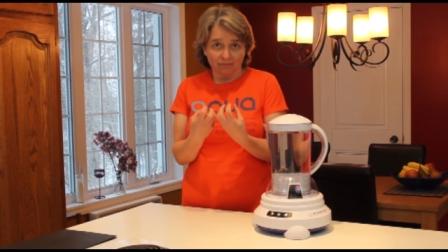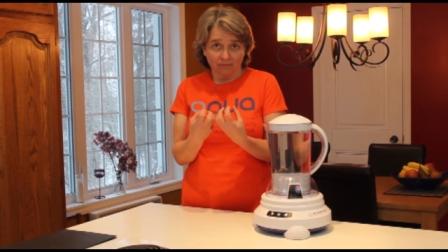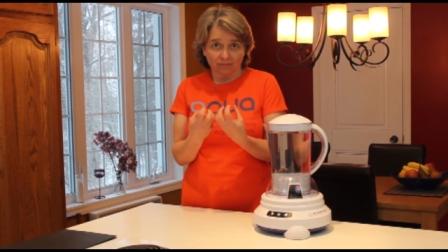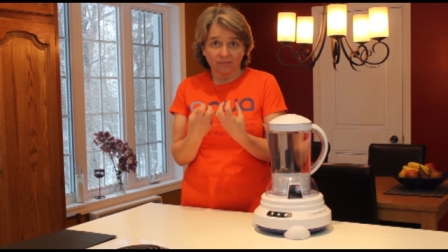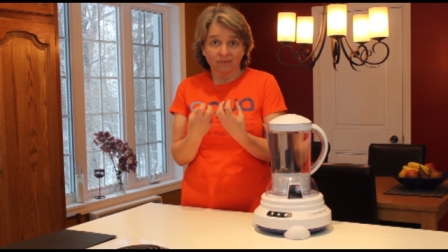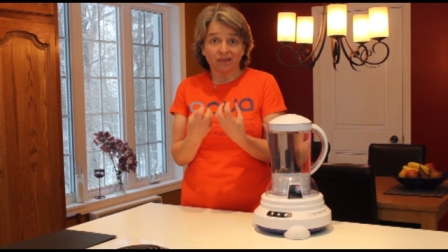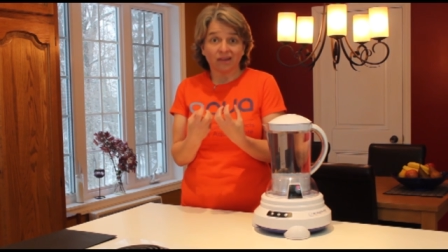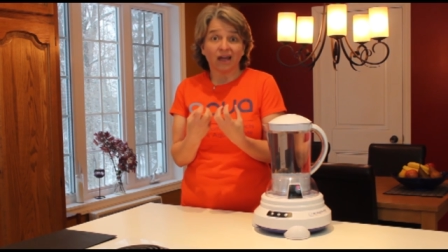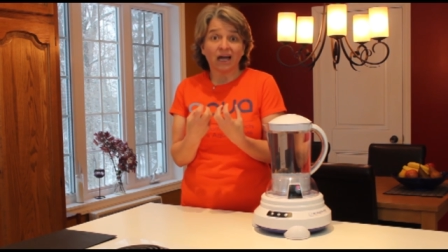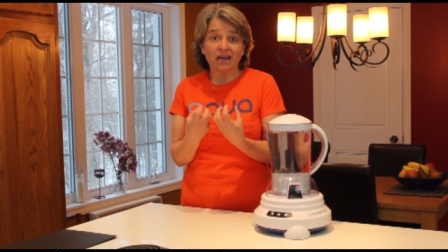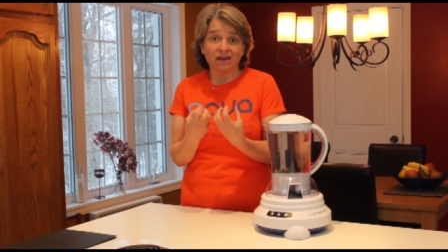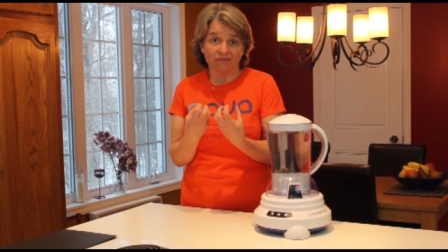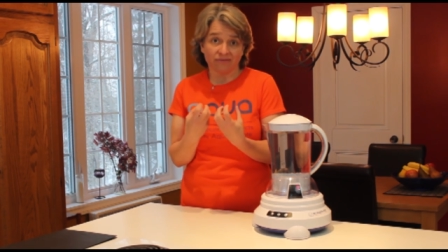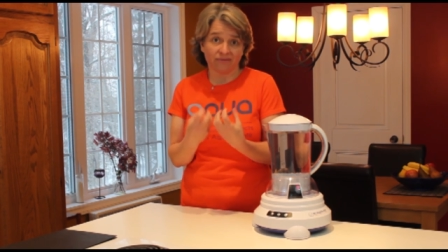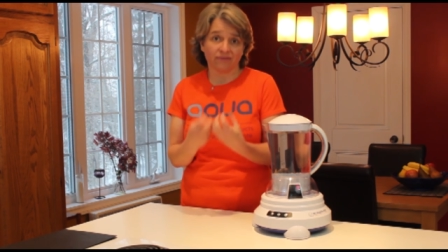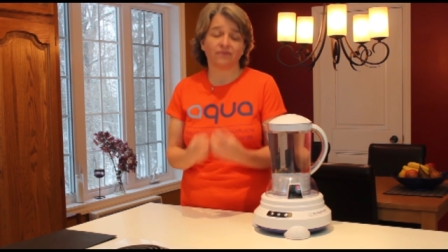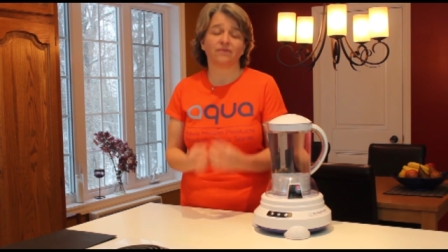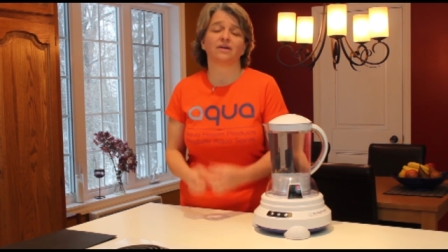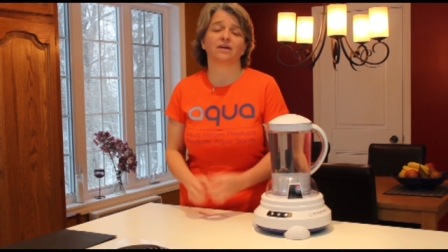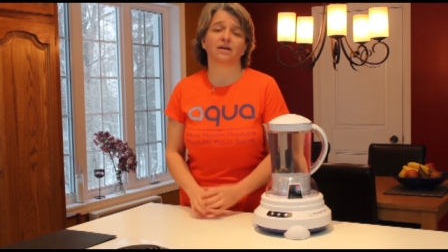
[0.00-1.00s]

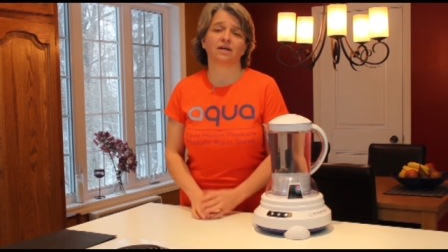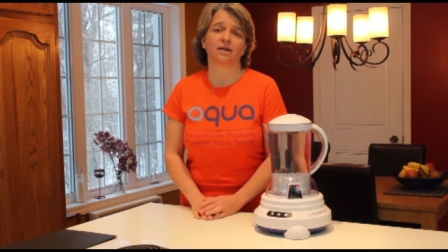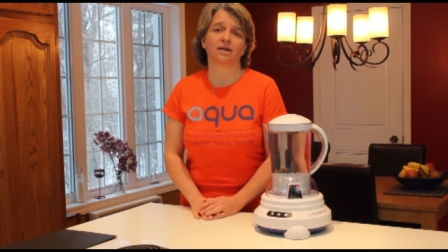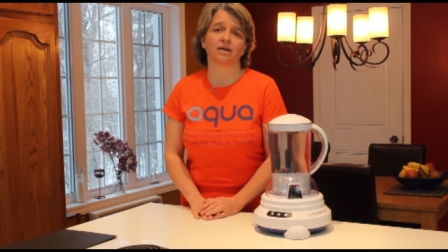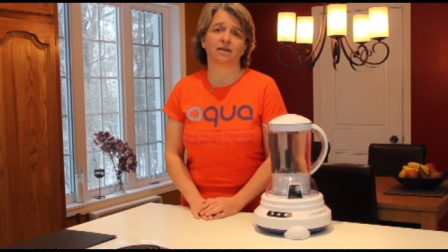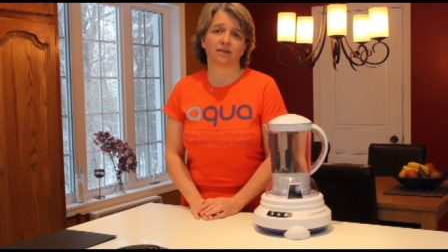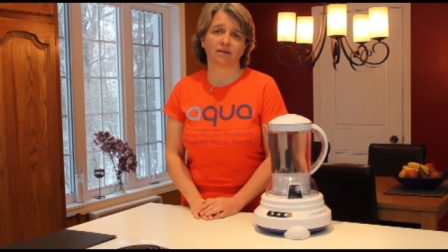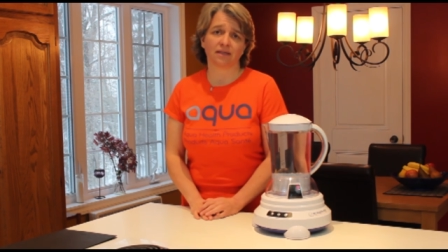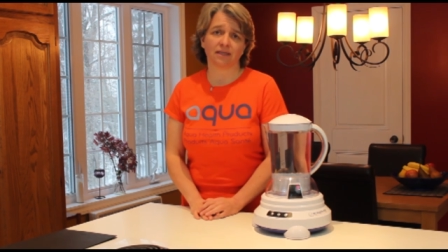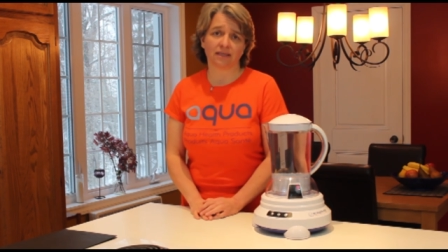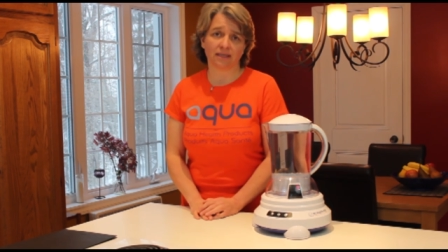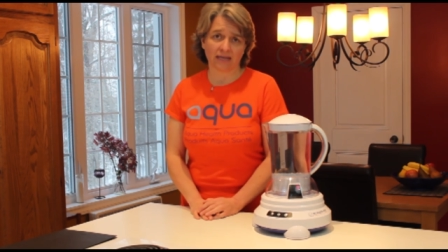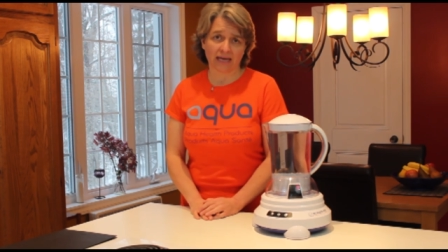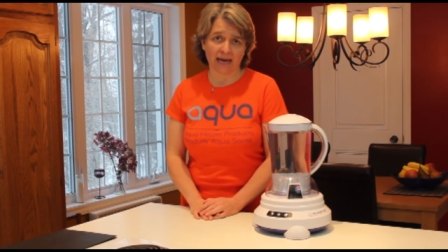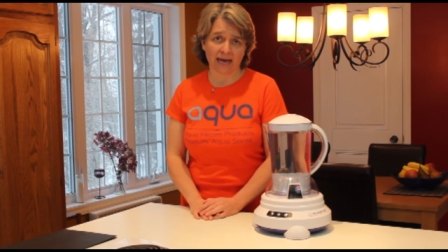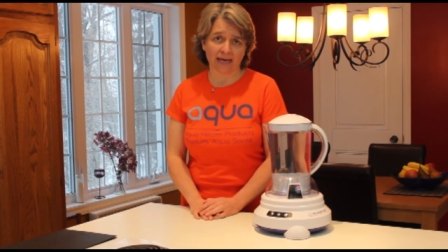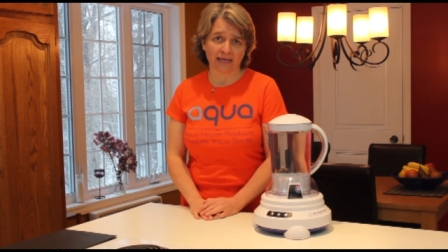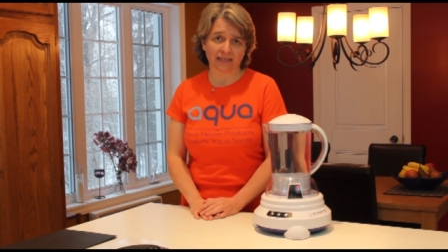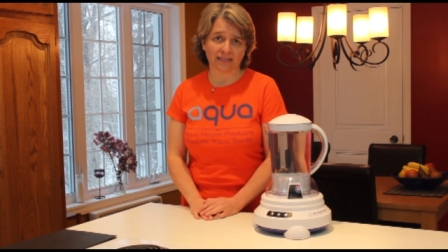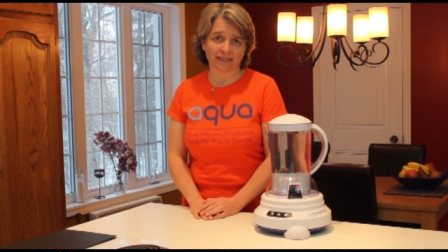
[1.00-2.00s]
life uh, that it
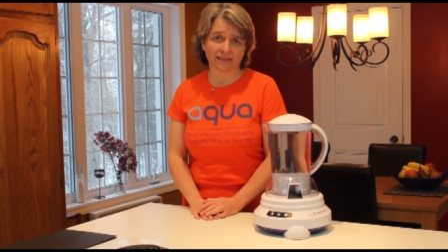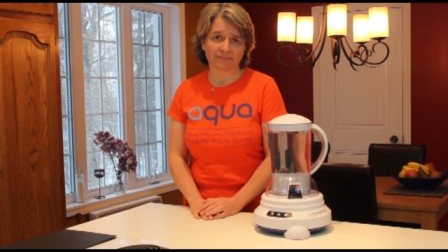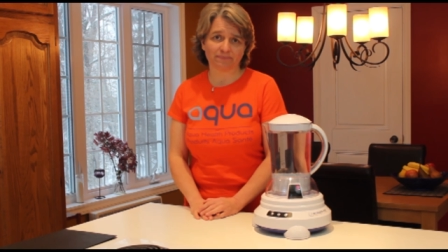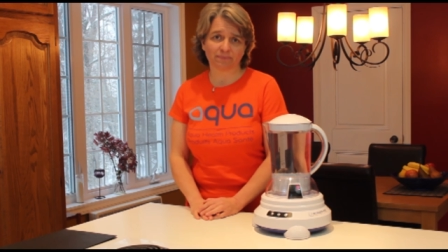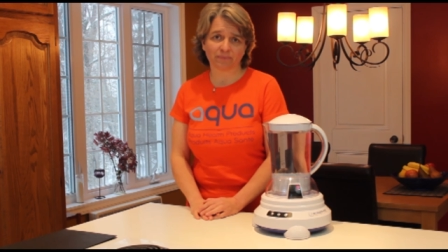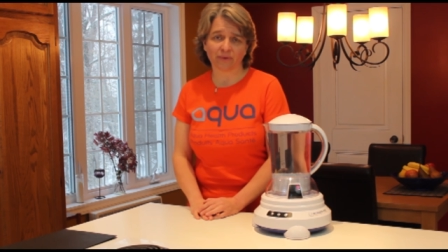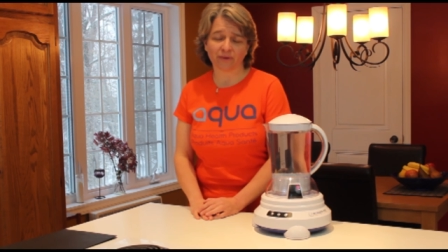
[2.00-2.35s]
has.